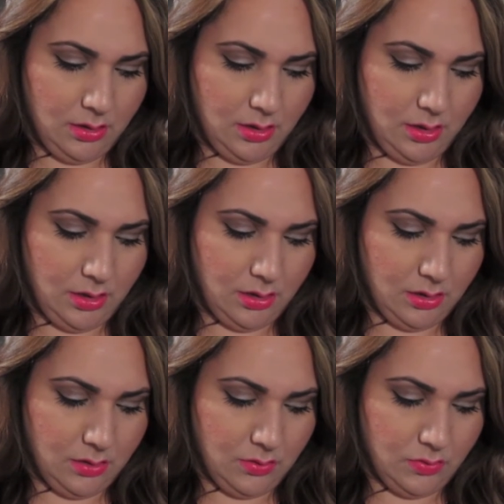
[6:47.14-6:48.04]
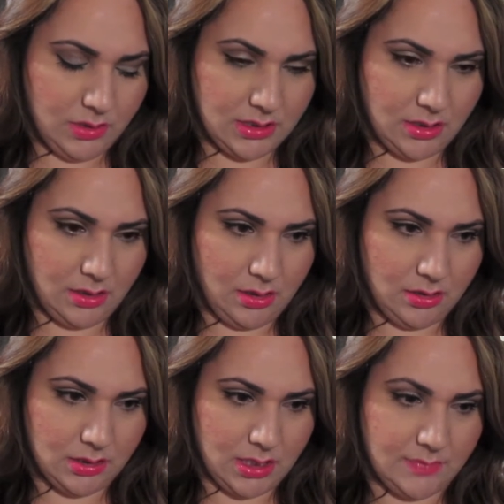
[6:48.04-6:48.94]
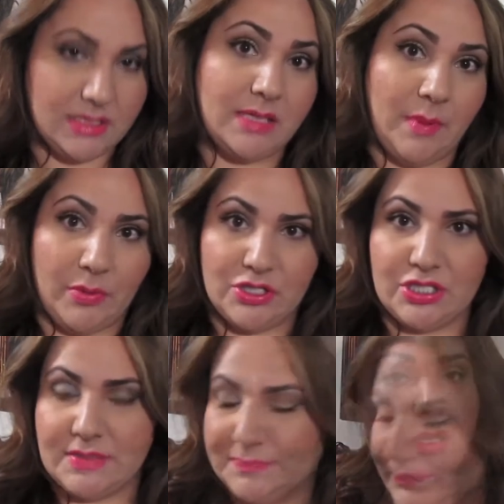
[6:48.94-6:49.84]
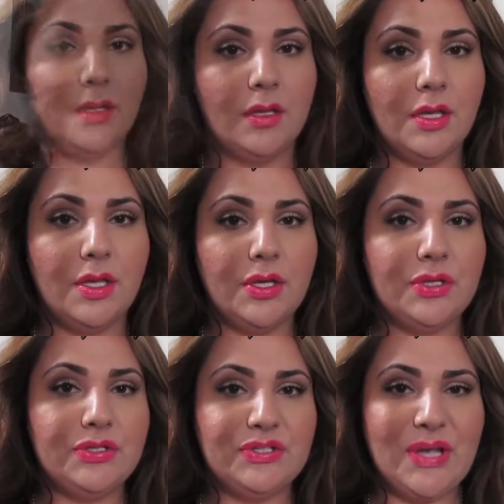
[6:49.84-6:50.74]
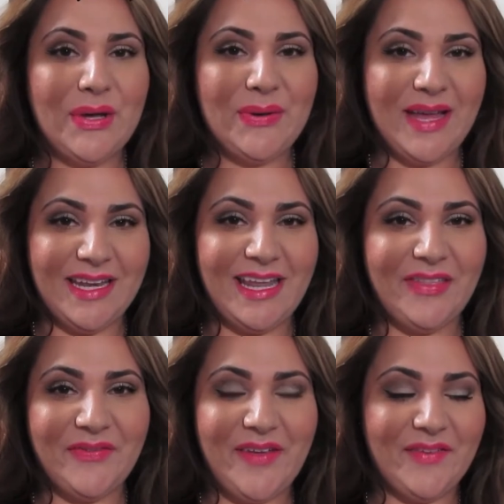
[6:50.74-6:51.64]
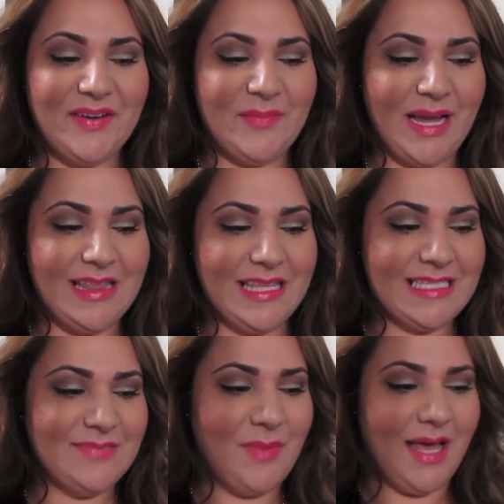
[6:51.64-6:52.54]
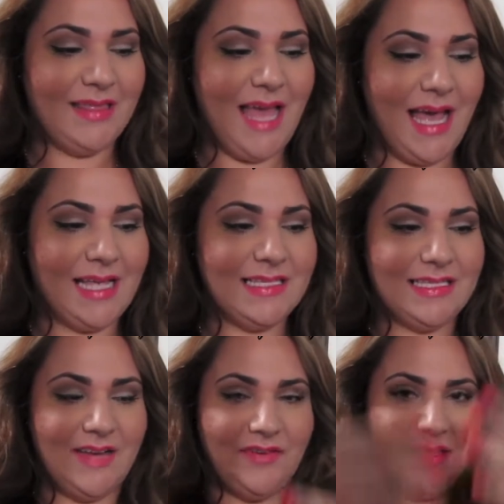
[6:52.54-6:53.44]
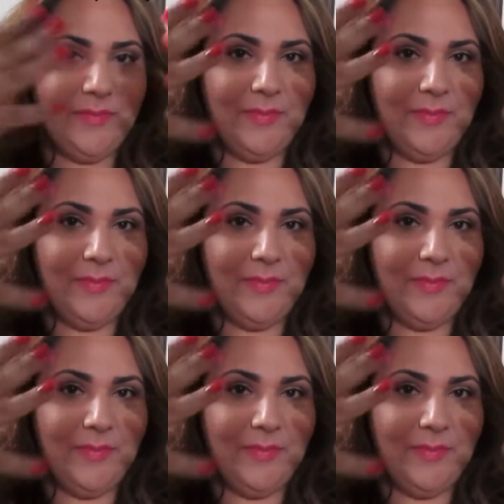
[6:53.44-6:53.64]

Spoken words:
oh, what is it called? Sigma brushes. So another favorite of mine this month has definitely